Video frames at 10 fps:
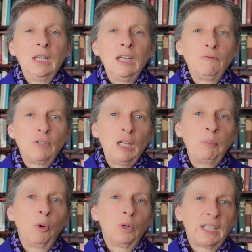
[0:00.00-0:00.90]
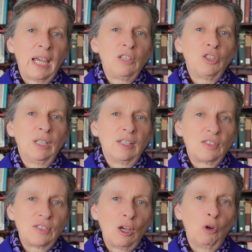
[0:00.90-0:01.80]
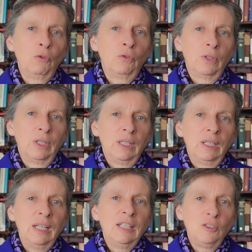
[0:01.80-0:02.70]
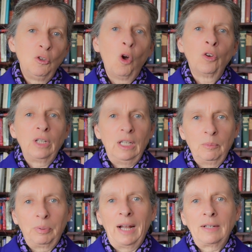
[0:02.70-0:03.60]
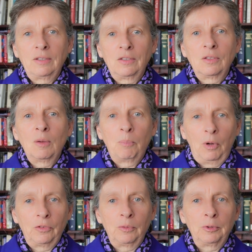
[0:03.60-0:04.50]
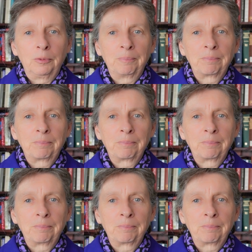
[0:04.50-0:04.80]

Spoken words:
if deportation itself is not in practice possible.